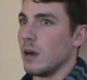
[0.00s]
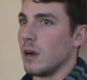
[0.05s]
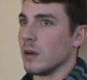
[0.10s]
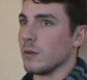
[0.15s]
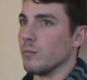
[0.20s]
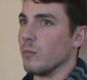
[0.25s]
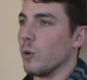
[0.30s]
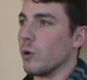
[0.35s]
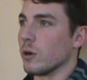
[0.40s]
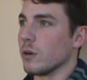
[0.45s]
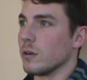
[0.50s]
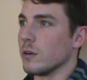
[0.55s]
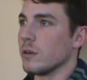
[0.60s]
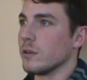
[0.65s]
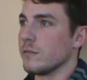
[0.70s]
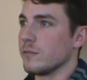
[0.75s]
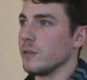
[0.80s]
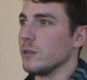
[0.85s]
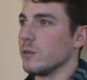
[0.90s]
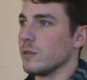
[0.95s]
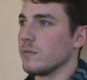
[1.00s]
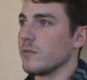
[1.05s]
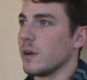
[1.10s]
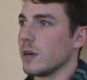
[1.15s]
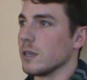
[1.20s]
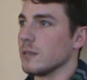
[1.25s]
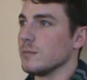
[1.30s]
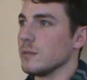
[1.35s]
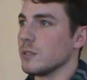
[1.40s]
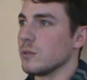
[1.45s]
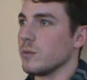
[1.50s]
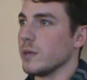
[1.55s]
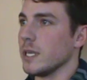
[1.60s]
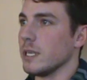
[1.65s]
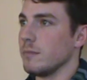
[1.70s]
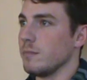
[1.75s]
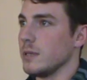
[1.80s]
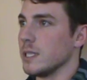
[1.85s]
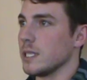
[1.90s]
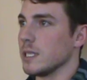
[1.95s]
are more few and far in
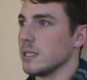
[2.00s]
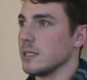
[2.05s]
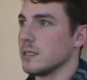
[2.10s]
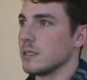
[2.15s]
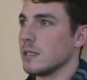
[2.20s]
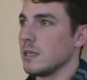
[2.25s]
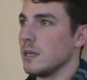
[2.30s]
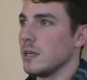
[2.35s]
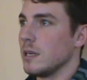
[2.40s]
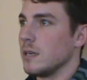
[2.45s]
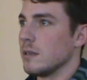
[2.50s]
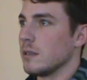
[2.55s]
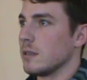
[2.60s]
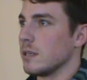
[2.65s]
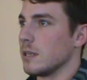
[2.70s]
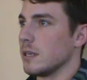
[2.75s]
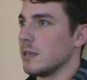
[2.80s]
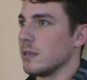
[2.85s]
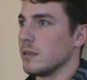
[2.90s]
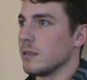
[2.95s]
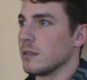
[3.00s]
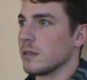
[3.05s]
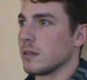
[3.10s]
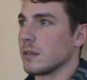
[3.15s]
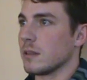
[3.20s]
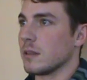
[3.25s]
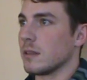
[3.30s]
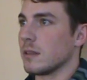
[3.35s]
between because their